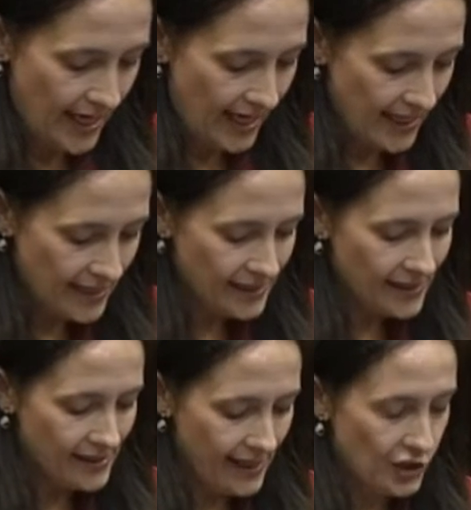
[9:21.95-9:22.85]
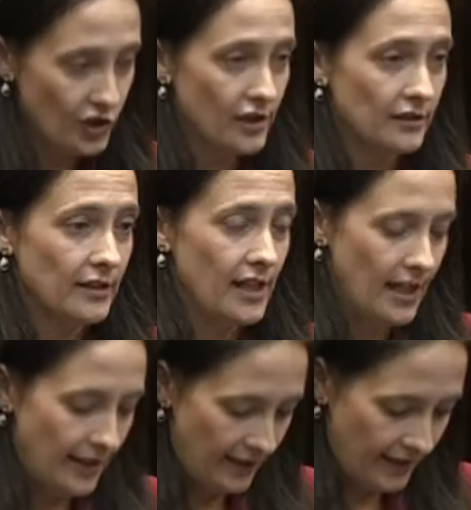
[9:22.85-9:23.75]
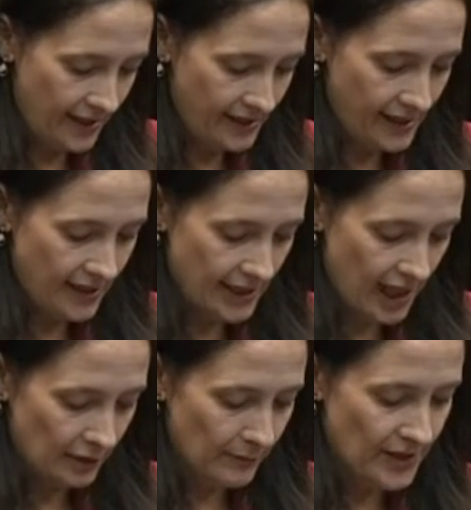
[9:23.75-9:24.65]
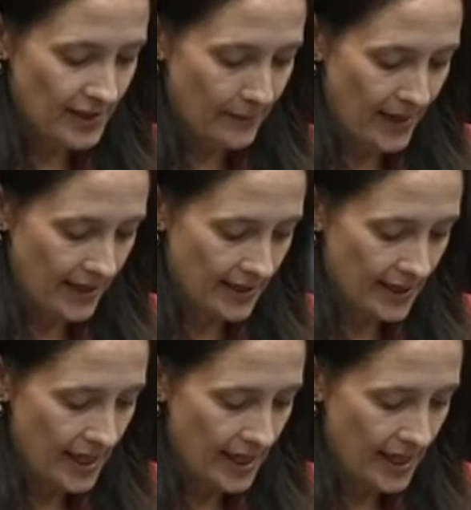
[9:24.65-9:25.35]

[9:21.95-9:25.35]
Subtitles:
It is essential that this entitlement is made